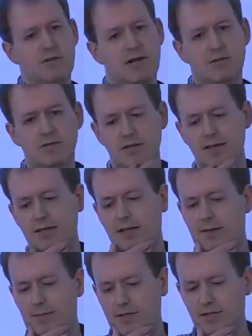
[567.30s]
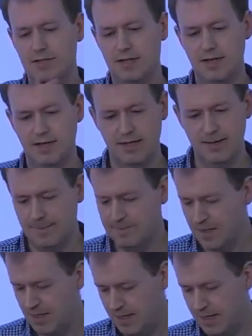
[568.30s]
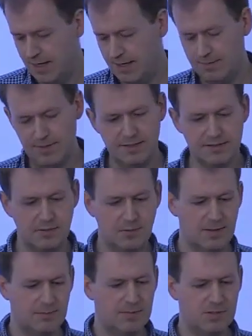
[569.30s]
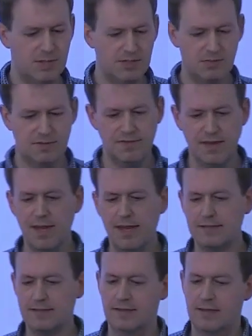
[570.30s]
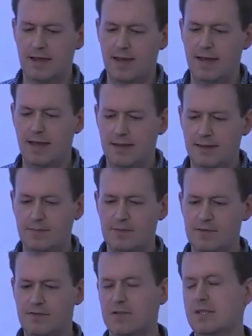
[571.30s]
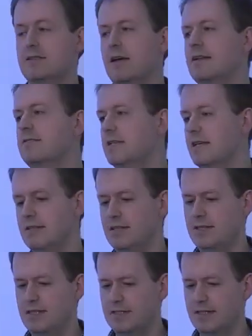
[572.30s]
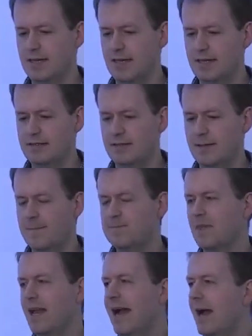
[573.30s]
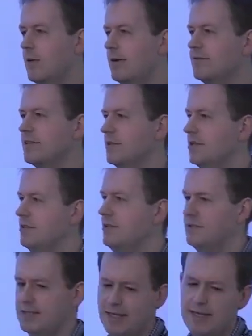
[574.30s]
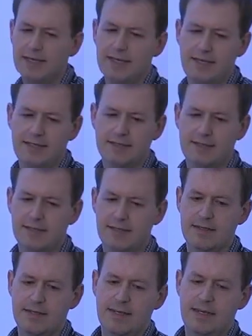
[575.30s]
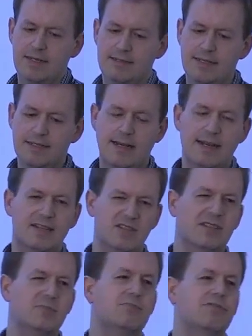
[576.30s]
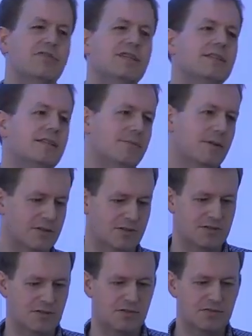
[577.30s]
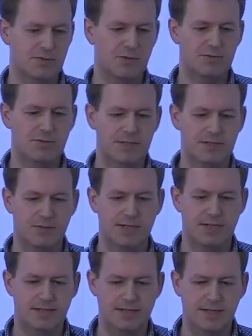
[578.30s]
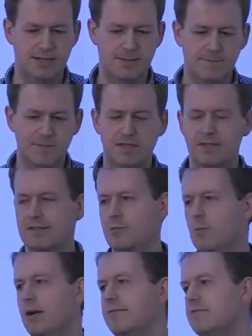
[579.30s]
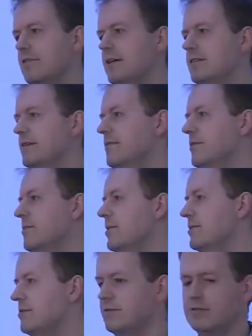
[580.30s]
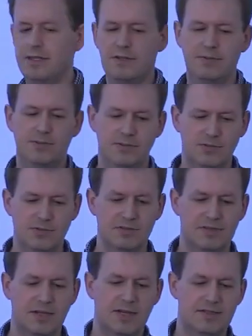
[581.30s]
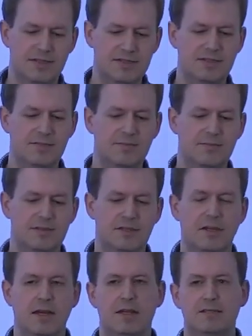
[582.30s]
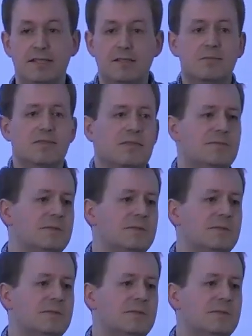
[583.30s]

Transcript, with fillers: of record I, I mentioned earlier. Um, and so with, between all of that, um, you've got a ton of data you need to collect. However, the good news here is that data collection is pretty much a solved problem in 2019. So there's a wide variety of commercial and open source systems, systems of